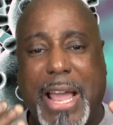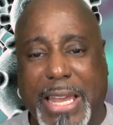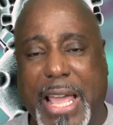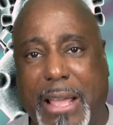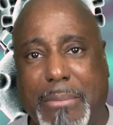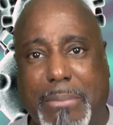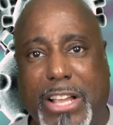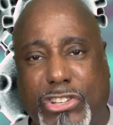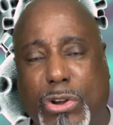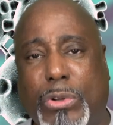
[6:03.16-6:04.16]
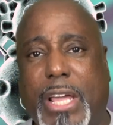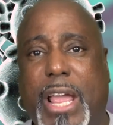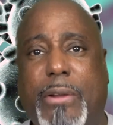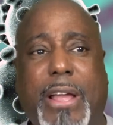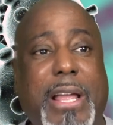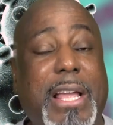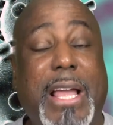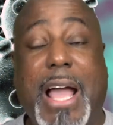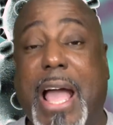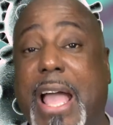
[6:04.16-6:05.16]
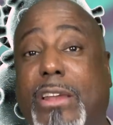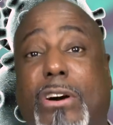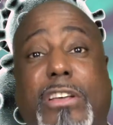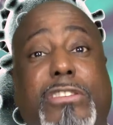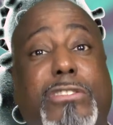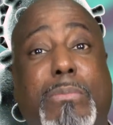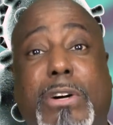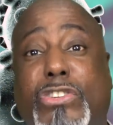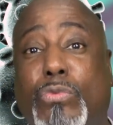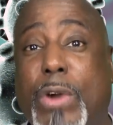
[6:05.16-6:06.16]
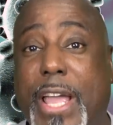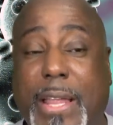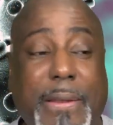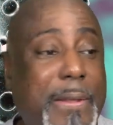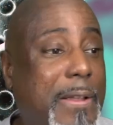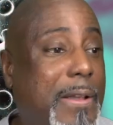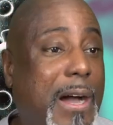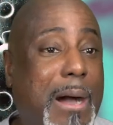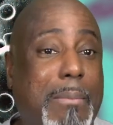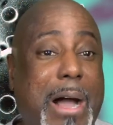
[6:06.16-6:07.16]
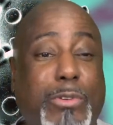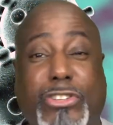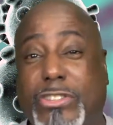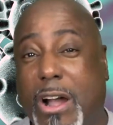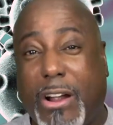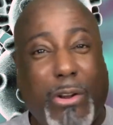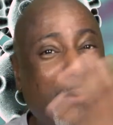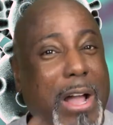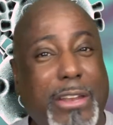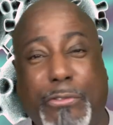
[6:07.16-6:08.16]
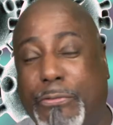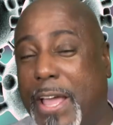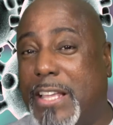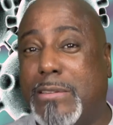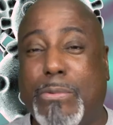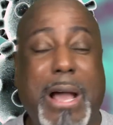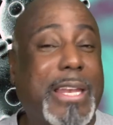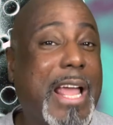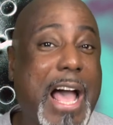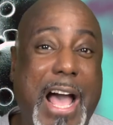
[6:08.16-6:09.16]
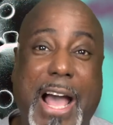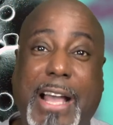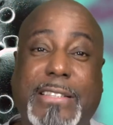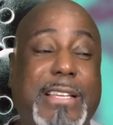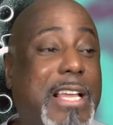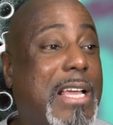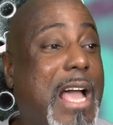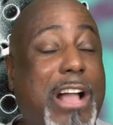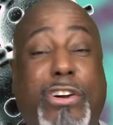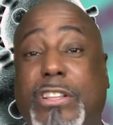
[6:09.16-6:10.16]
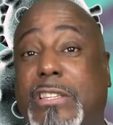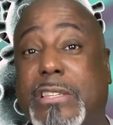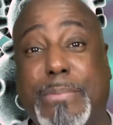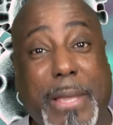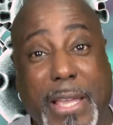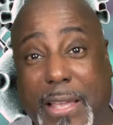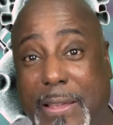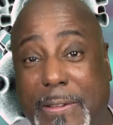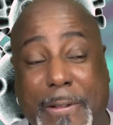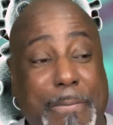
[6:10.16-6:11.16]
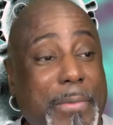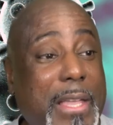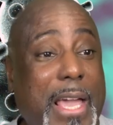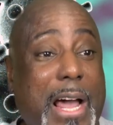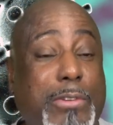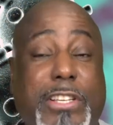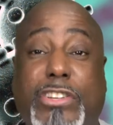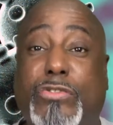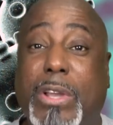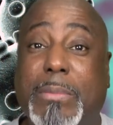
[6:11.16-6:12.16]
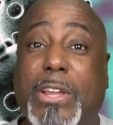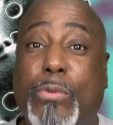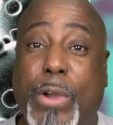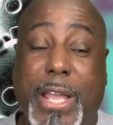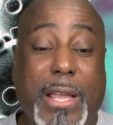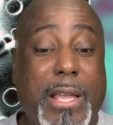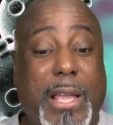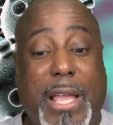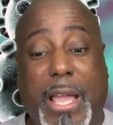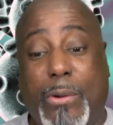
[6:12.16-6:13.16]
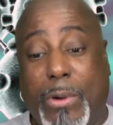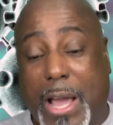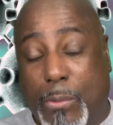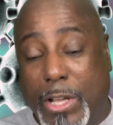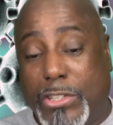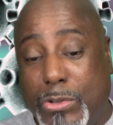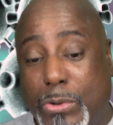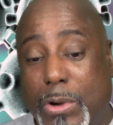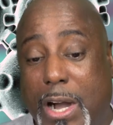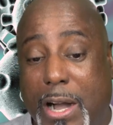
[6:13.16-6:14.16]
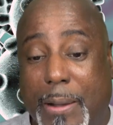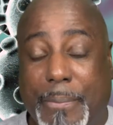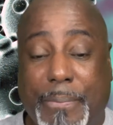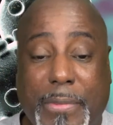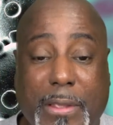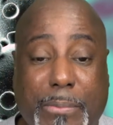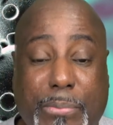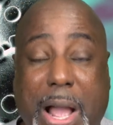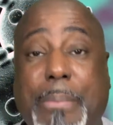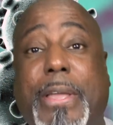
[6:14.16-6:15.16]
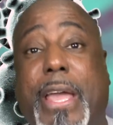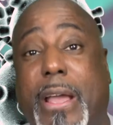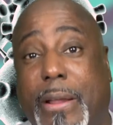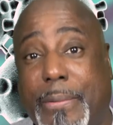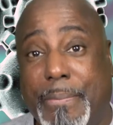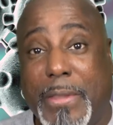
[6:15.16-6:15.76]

my neck, my shoulder area, I had lost so much weight. Um, I was dark around the face, around the eyes. I couldn't speak, and I was extremely weak. And when I went to um, prop care,